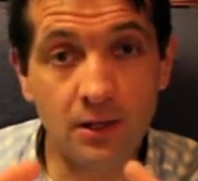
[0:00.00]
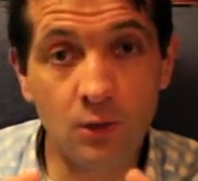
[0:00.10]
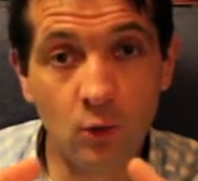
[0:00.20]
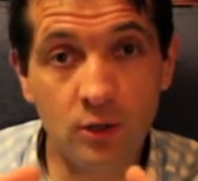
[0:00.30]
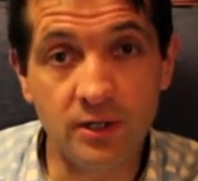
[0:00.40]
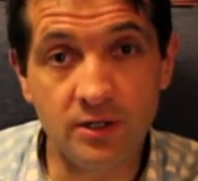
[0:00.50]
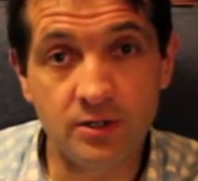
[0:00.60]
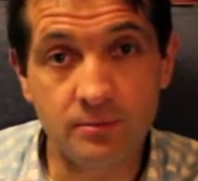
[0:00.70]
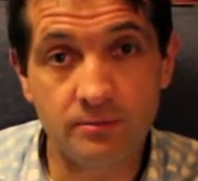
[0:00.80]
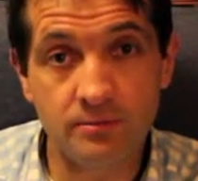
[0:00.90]

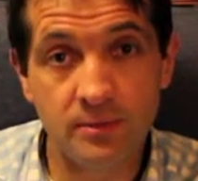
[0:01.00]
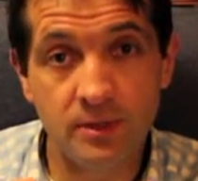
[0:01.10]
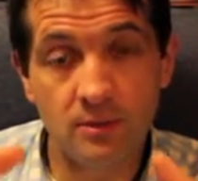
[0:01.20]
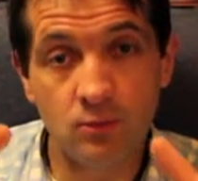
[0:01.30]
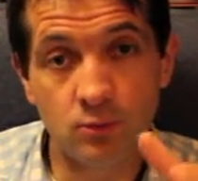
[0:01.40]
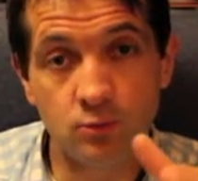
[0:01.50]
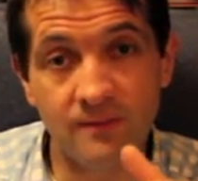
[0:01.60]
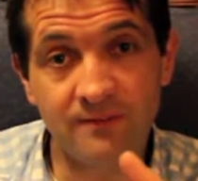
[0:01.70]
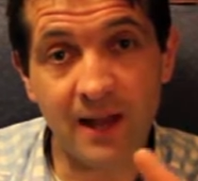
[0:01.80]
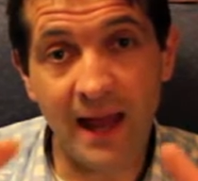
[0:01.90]
organism will
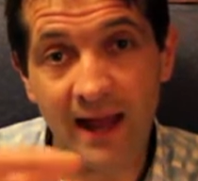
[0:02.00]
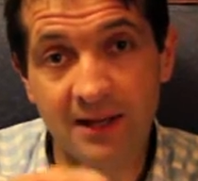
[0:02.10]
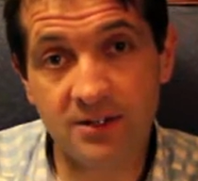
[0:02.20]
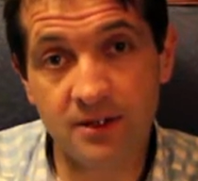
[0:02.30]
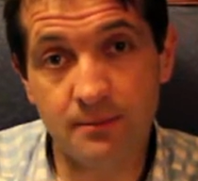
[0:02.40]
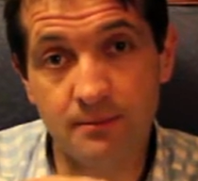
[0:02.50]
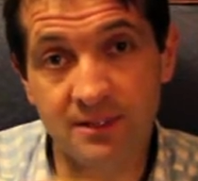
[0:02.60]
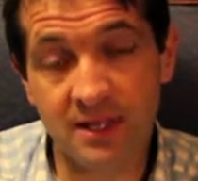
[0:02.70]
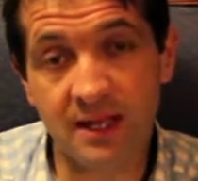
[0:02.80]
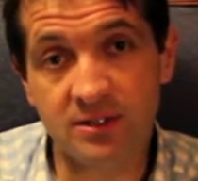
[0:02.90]
reflect the
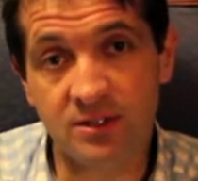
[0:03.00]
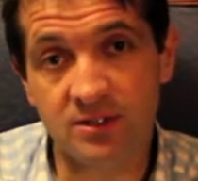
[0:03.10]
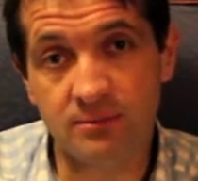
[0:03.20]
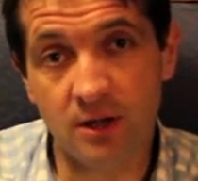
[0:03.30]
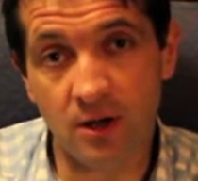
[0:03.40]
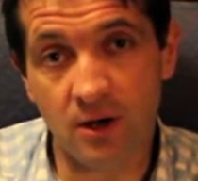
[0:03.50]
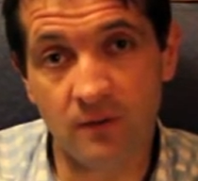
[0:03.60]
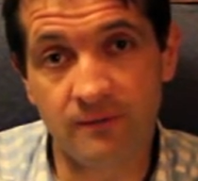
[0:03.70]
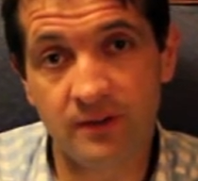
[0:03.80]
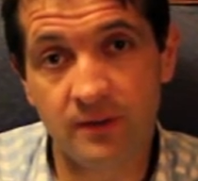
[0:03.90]
mosaicism
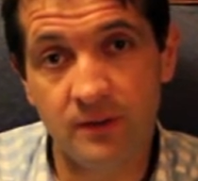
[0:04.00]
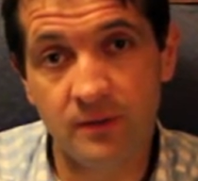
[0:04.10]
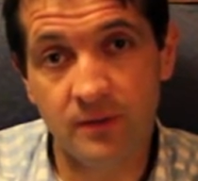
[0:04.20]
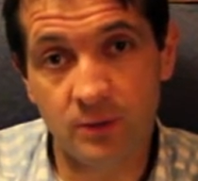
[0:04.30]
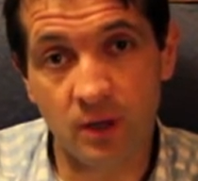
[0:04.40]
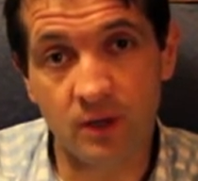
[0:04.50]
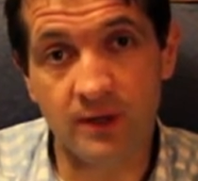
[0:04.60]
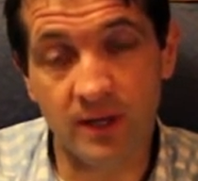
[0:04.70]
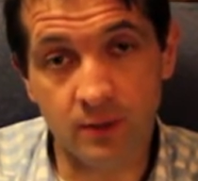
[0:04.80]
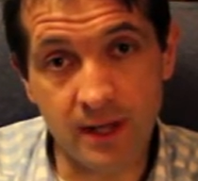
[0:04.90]
of the
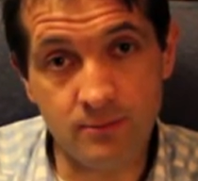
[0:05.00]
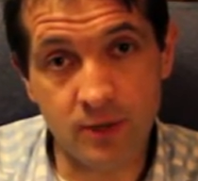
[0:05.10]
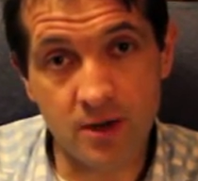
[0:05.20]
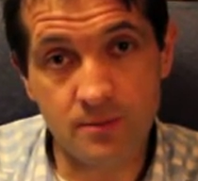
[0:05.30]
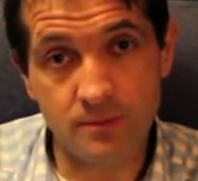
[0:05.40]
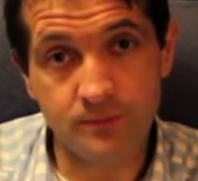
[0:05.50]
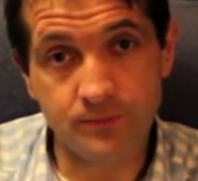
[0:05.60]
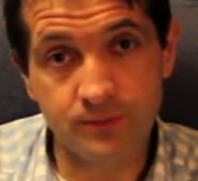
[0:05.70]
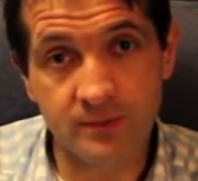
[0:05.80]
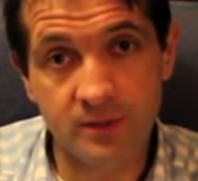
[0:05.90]
12-day-old embryo,
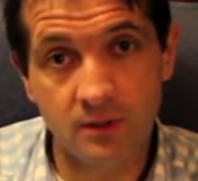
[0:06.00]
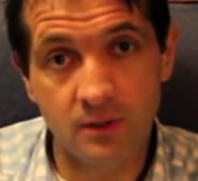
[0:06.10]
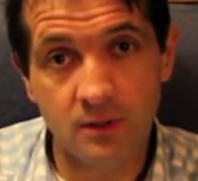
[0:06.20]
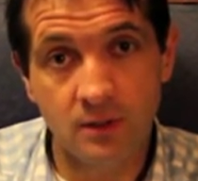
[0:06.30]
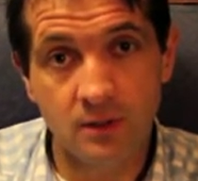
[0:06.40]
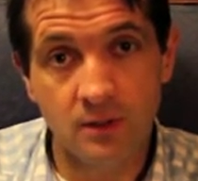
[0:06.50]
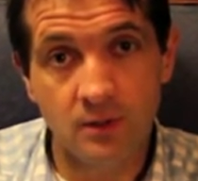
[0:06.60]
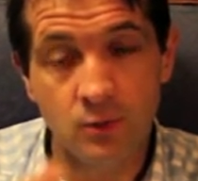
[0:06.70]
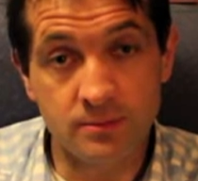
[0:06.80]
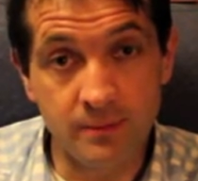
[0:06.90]

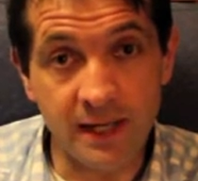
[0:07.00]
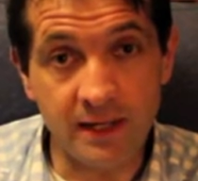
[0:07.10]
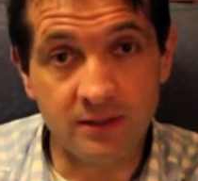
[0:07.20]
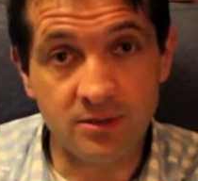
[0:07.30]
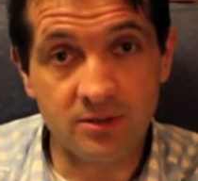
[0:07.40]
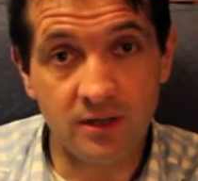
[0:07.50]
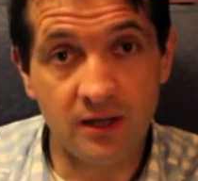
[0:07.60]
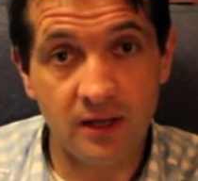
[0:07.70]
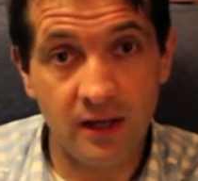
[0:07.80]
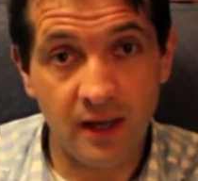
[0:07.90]
which means that
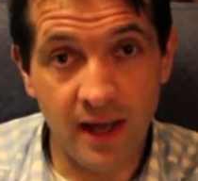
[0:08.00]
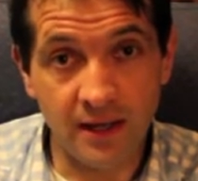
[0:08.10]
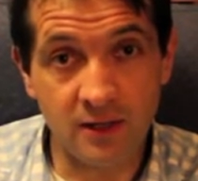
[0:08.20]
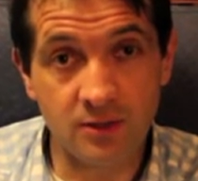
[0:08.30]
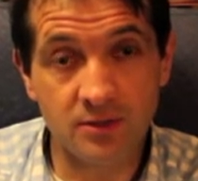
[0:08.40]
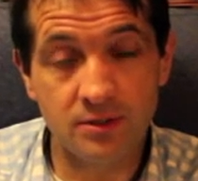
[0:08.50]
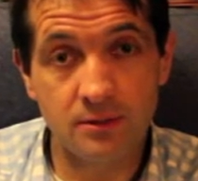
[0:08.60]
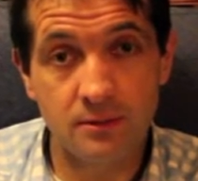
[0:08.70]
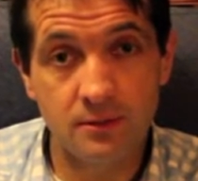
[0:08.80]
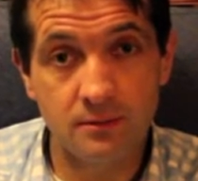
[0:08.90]
adult
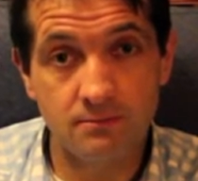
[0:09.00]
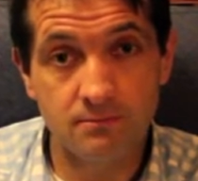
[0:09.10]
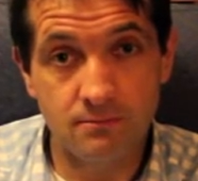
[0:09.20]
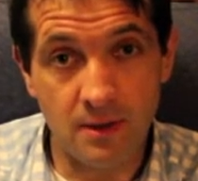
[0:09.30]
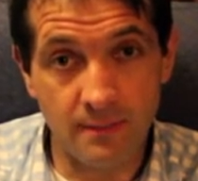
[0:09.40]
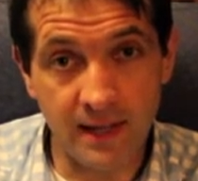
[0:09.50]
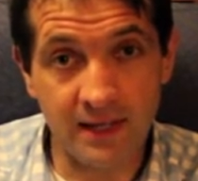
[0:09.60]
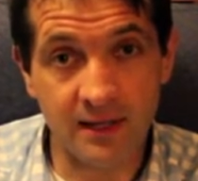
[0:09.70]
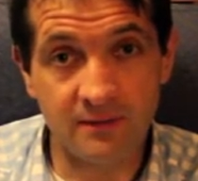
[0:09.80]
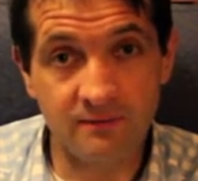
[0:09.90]

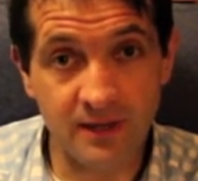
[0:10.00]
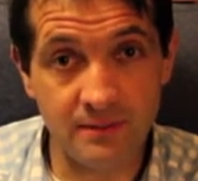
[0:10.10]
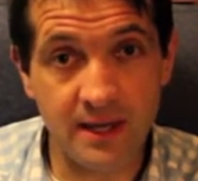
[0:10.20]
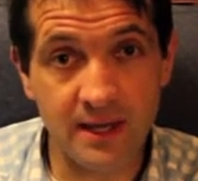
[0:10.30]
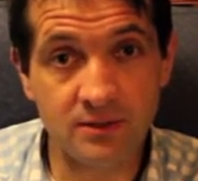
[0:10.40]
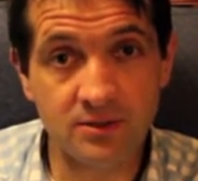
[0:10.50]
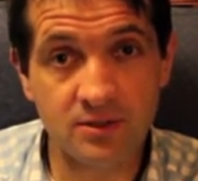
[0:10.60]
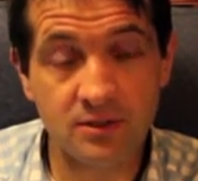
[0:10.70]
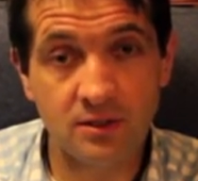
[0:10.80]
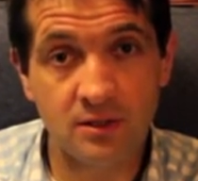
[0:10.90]
mammalian
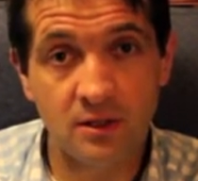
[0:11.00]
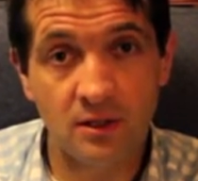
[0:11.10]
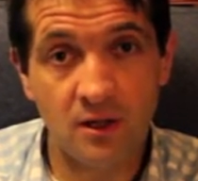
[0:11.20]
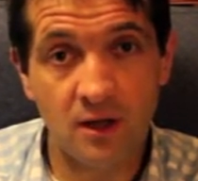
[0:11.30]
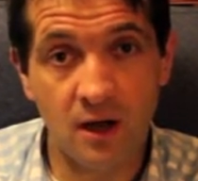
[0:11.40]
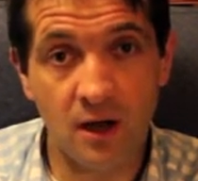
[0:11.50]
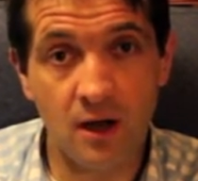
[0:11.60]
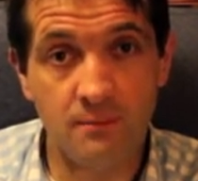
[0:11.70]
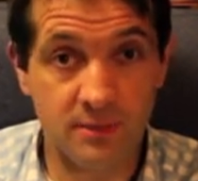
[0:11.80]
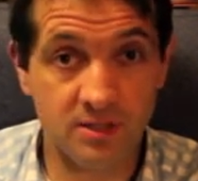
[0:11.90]
females
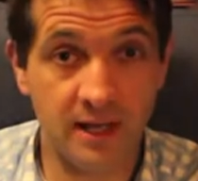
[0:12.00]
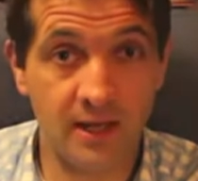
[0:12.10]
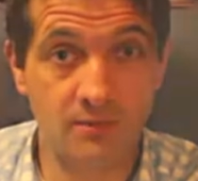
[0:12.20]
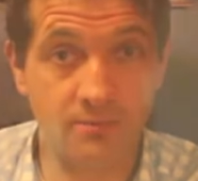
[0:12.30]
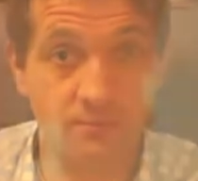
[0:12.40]
are mosaics.